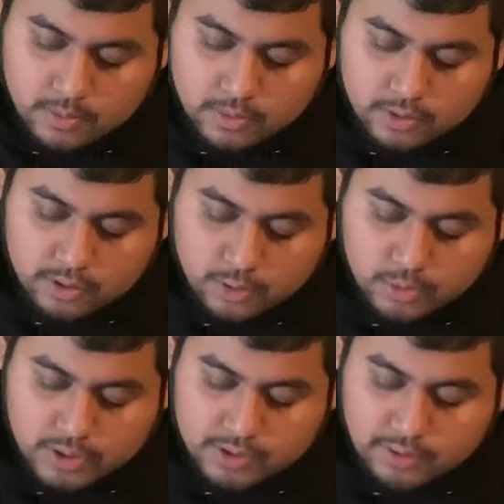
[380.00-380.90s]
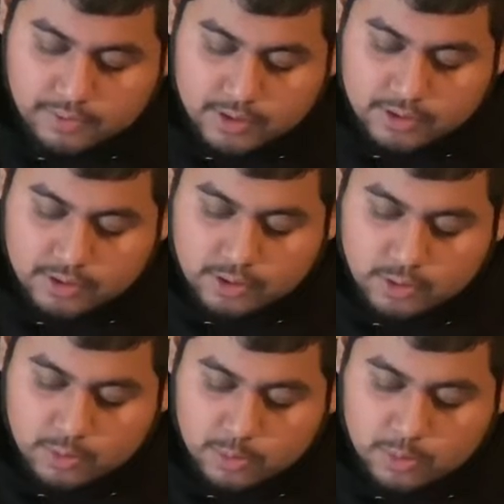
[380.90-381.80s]
stories I've listened
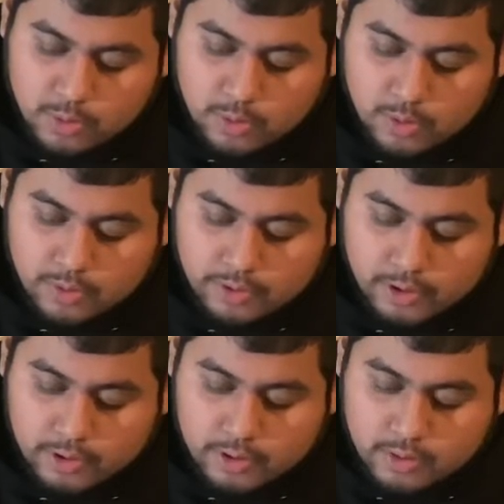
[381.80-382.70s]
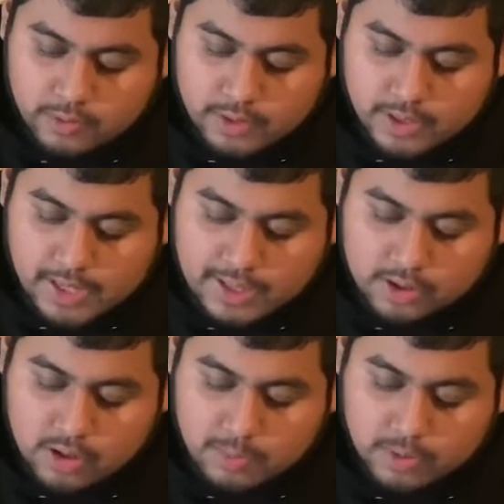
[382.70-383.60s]
to or heard over the last
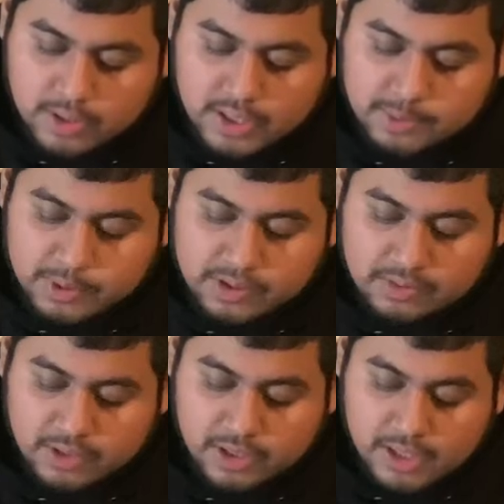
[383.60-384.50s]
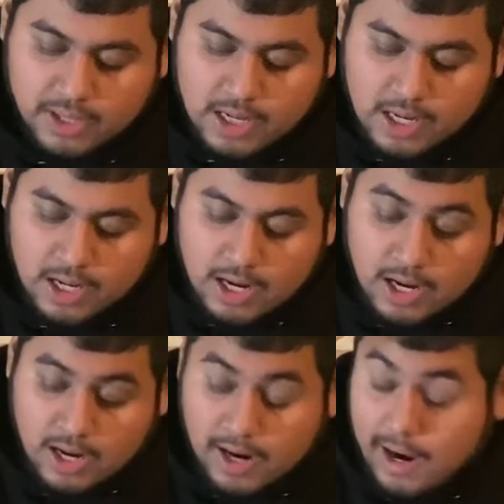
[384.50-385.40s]
couple of days, because frankly,
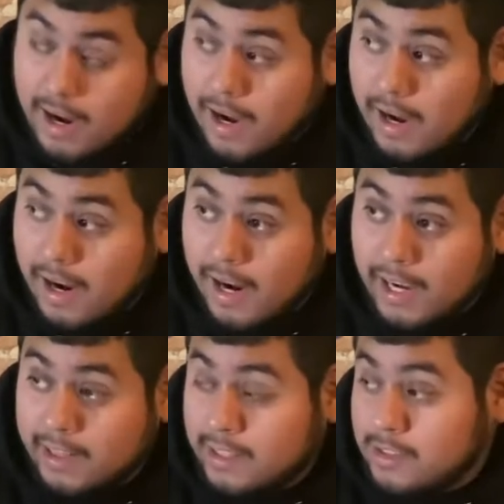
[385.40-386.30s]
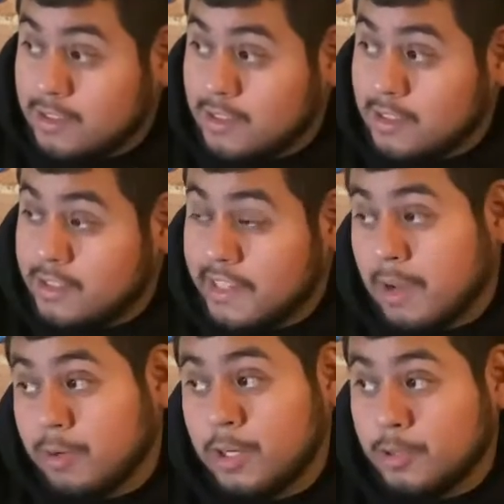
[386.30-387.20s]
I listen to that
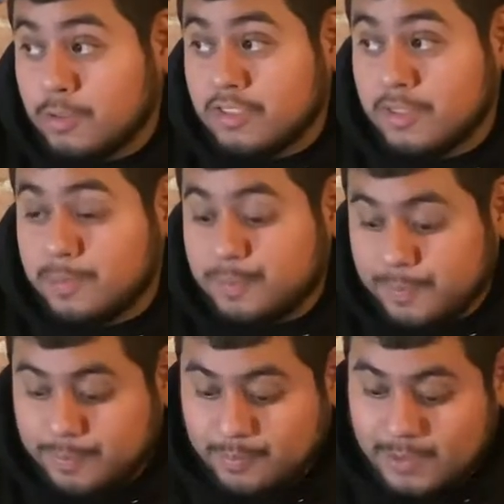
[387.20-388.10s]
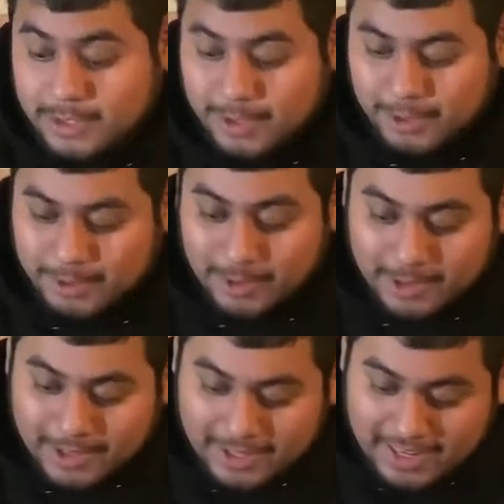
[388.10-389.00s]
when I go to sleep. So
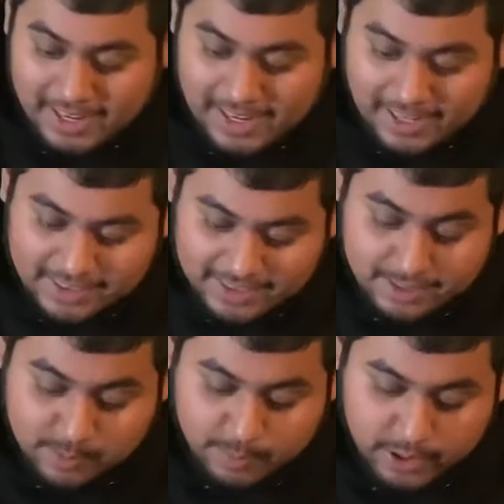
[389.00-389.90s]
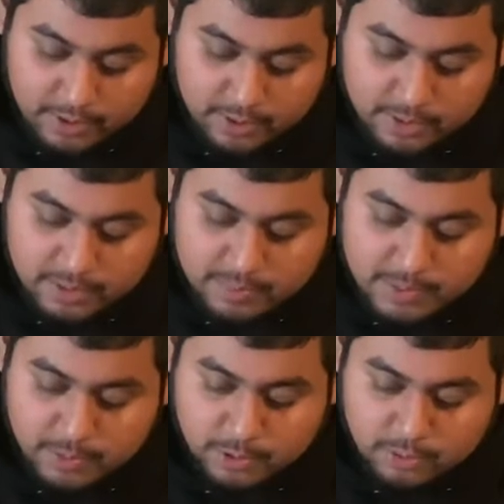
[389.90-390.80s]
I think it's better. Some
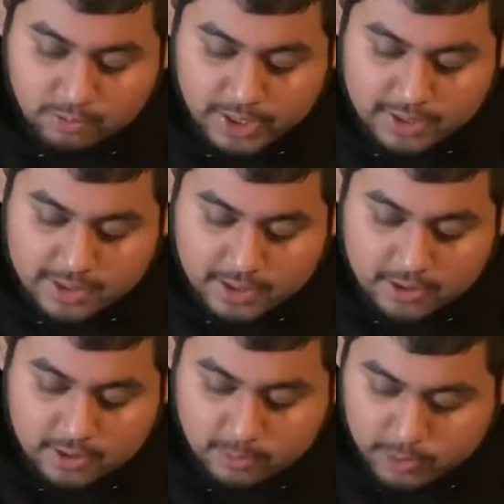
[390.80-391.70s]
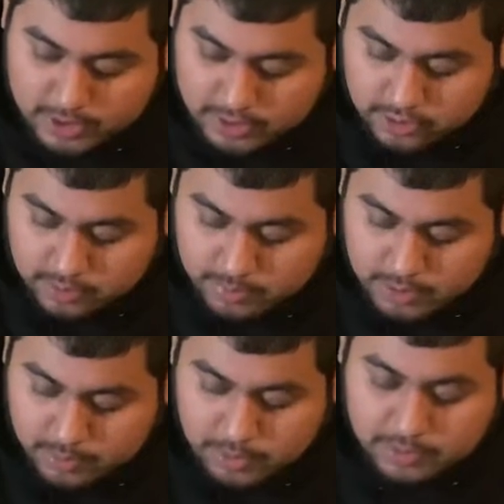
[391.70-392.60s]
people use rain sounds. When I say some
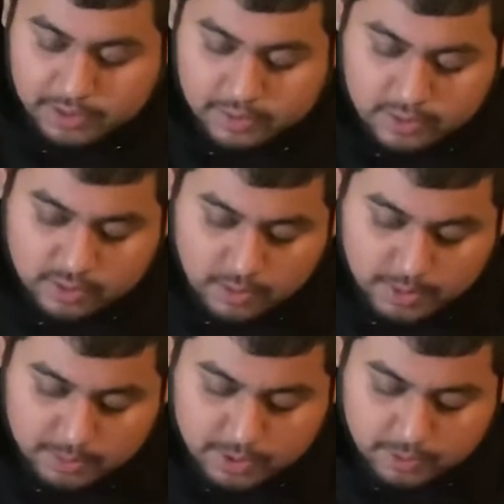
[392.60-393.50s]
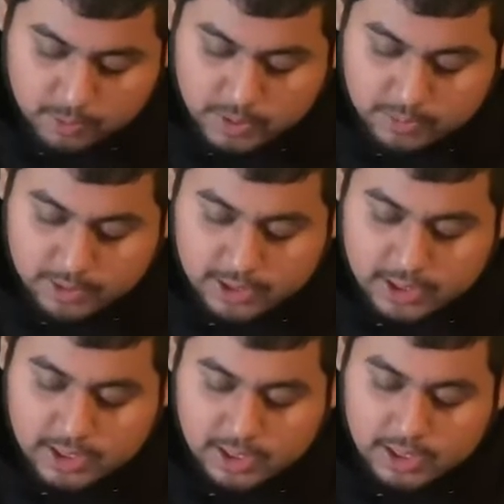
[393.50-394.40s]
people, I'm definitely subbing my roommate
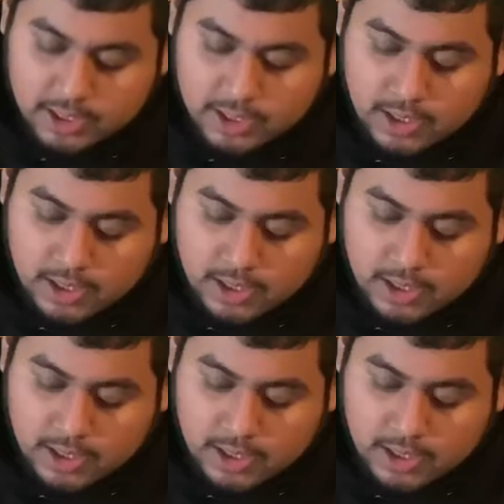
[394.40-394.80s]
Malik. He